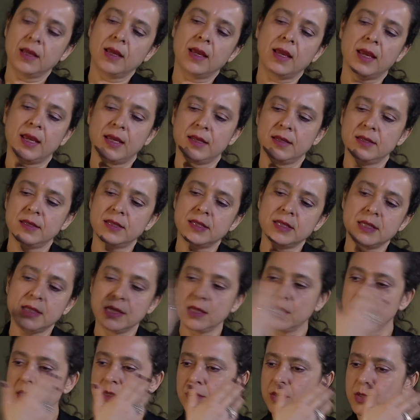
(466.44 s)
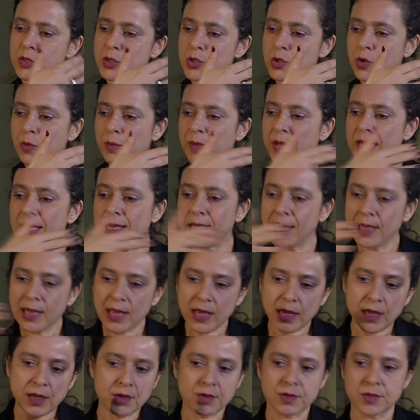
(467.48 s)
and seeing so many
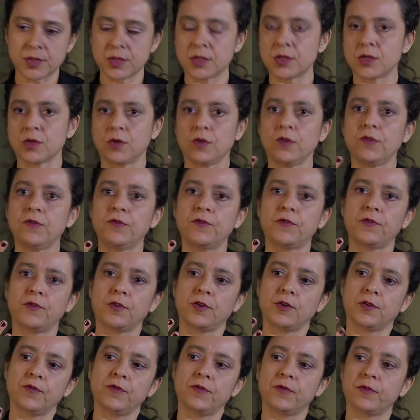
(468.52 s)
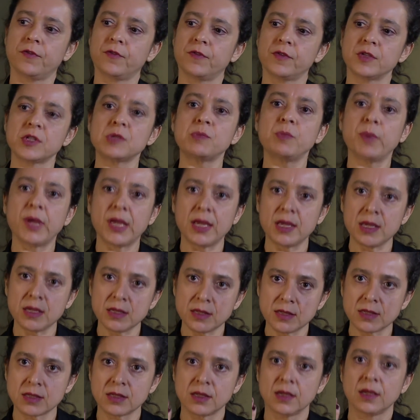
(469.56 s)
layers of
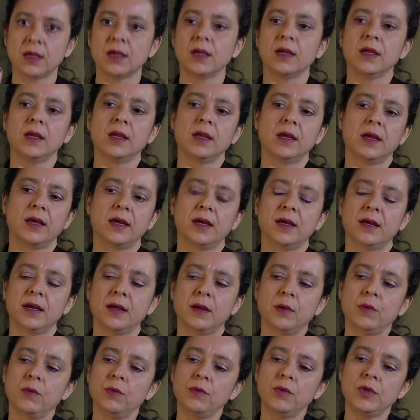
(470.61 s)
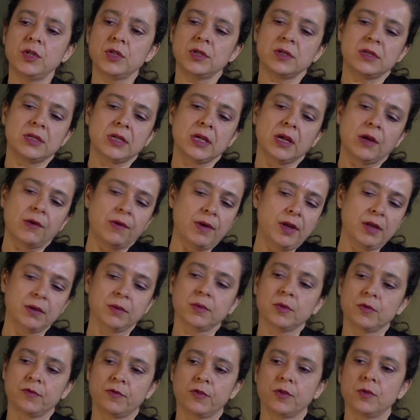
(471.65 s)
space, which is
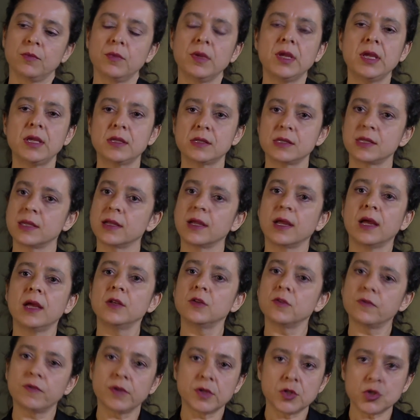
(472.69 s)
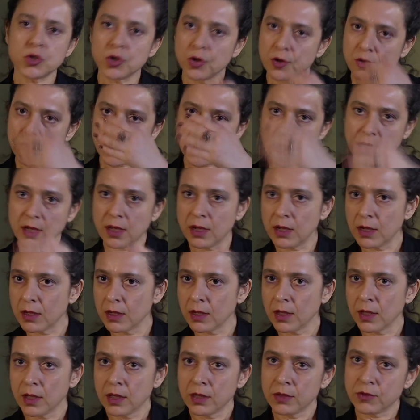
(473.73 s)
incredible for me. It's a kind of a journey
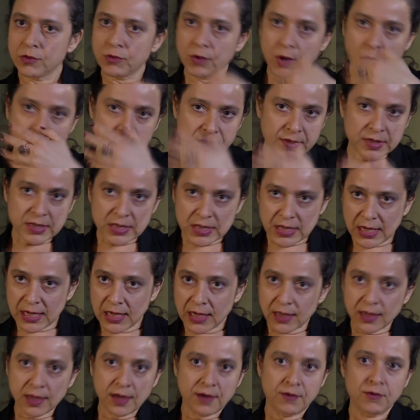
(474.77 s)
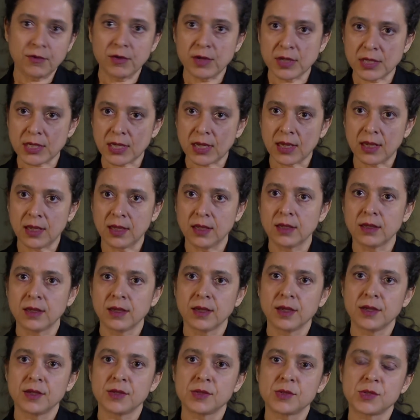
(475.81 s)
throughout the day and every day.
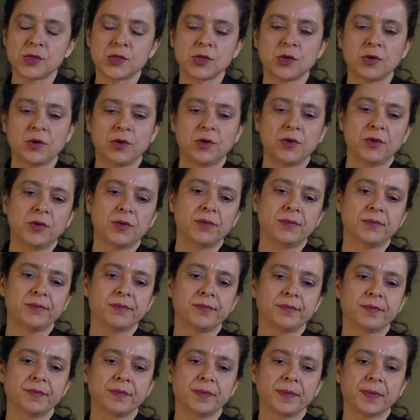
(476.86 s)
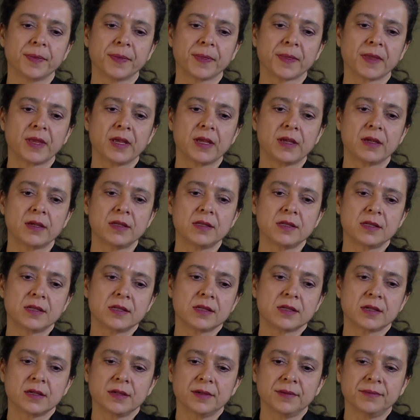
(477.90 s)
So
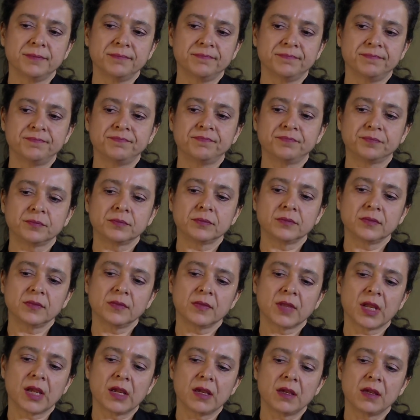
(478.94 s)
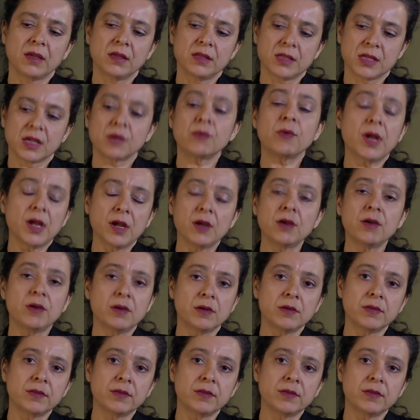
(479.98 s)
it's a rare